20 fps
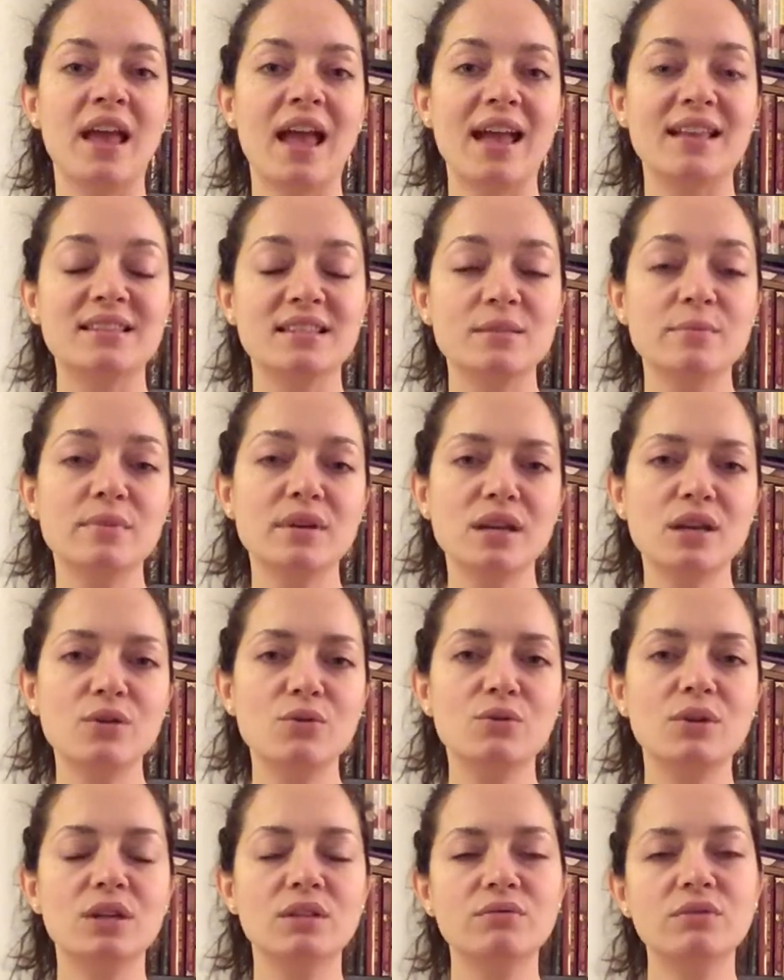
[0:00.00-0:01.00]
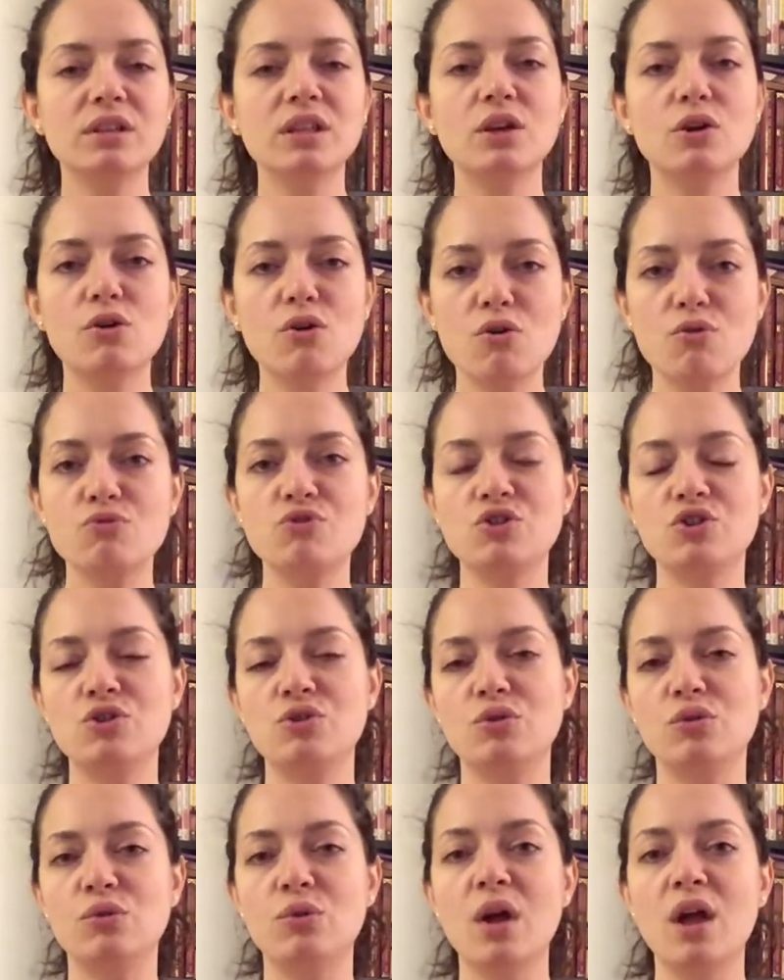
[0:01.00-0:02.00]
and somebody who can really coach
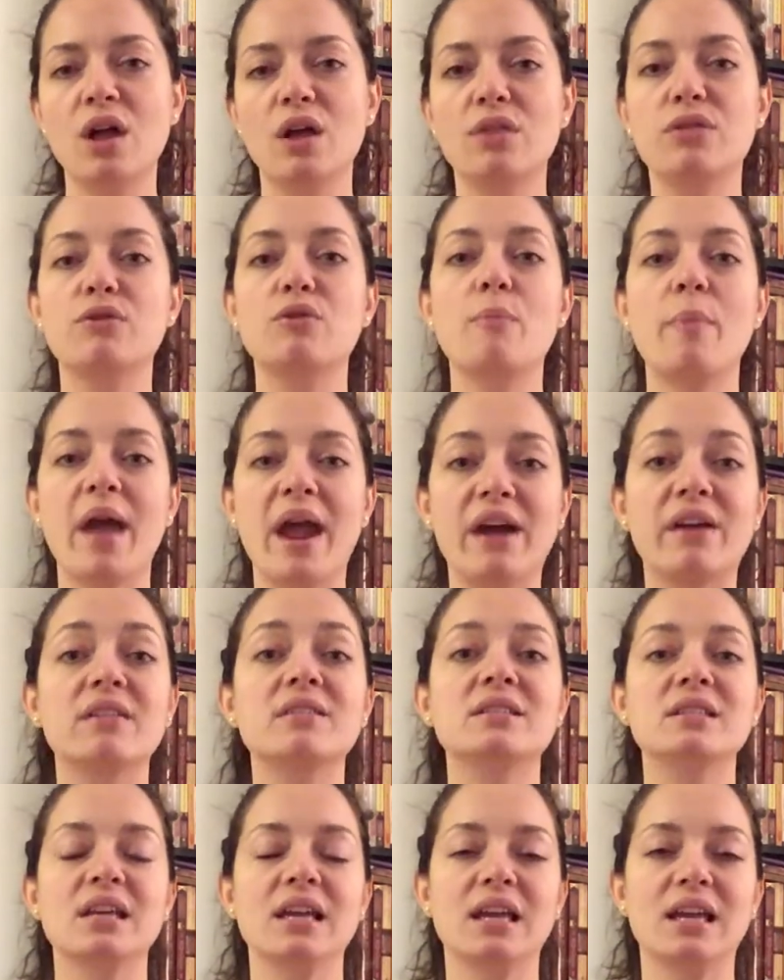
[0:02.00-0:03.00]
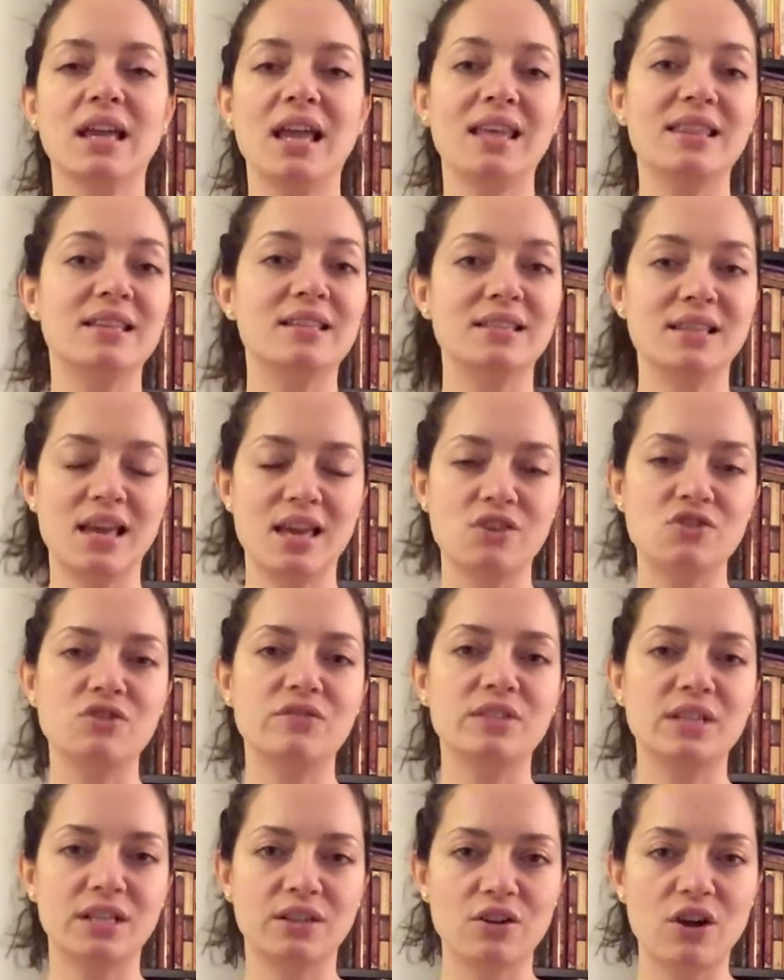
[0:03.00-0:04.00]
you through parenting in this age
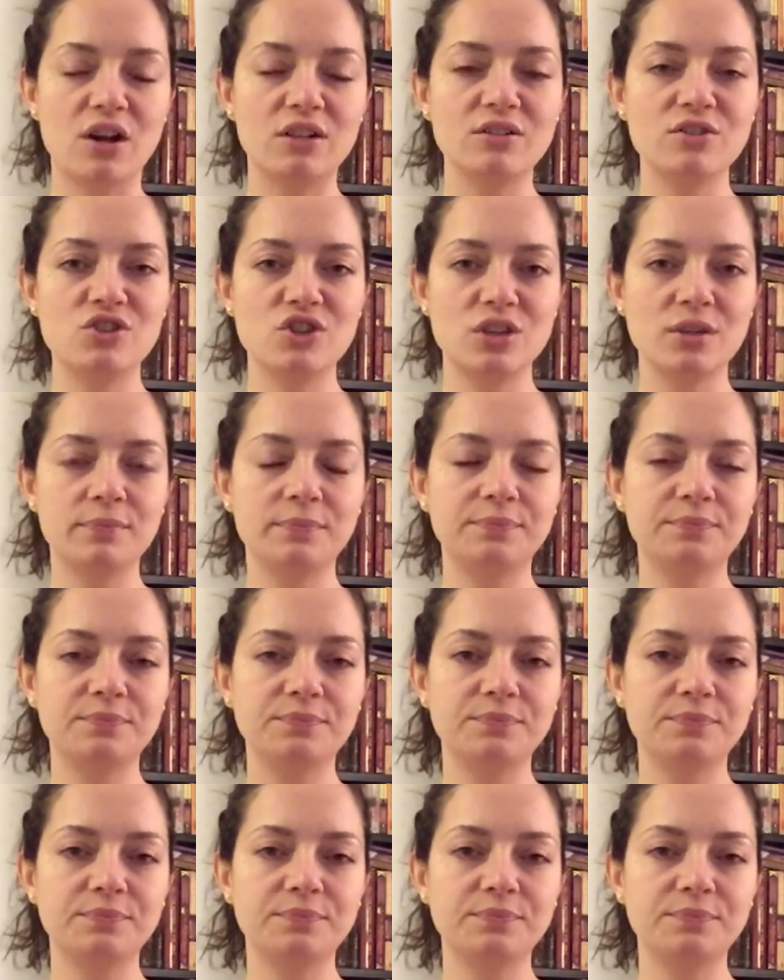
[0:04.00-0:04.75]
of technology.